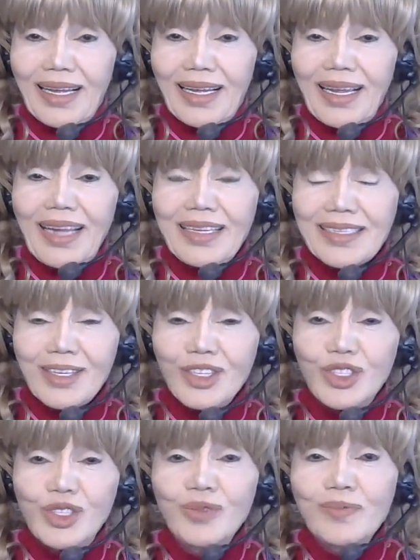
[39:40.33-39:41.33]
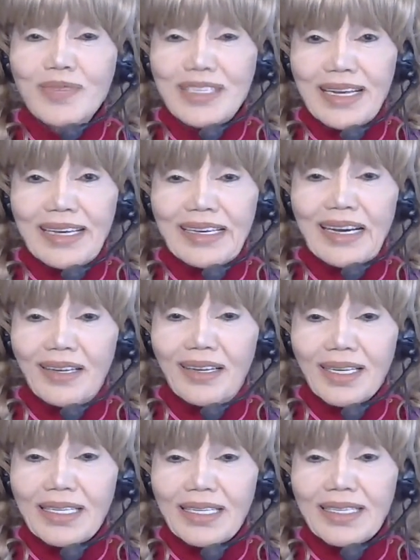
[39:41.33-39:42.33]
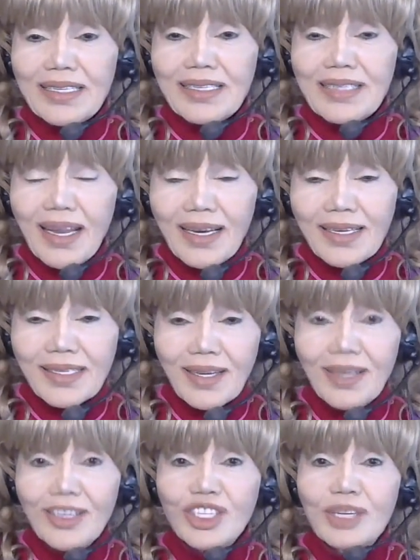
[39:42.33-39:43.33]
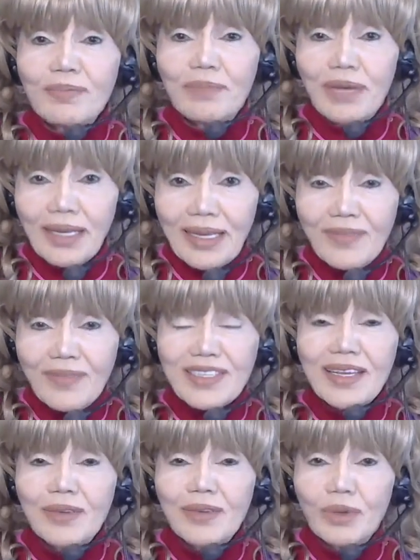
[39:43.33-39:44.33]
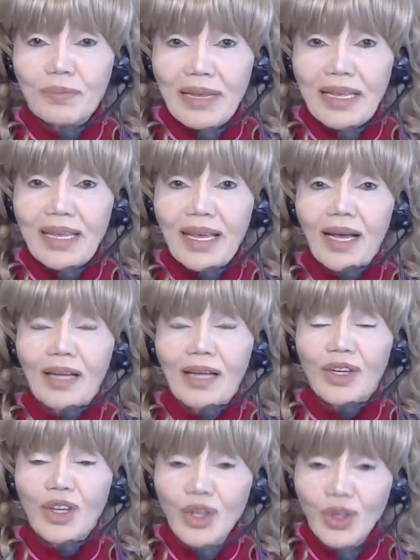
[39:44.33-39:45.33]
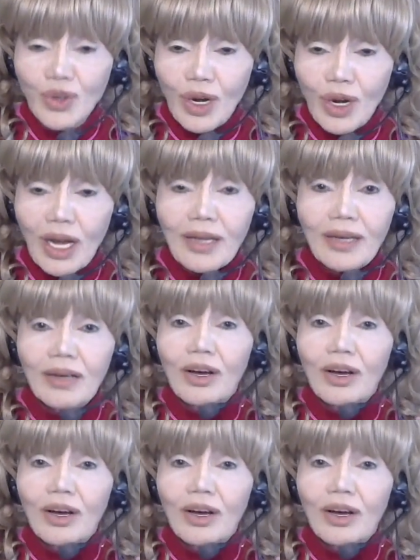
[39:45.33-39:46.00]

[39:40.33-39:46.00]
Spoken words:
It's a doomsday cult. Scientology believes there will be a nuclear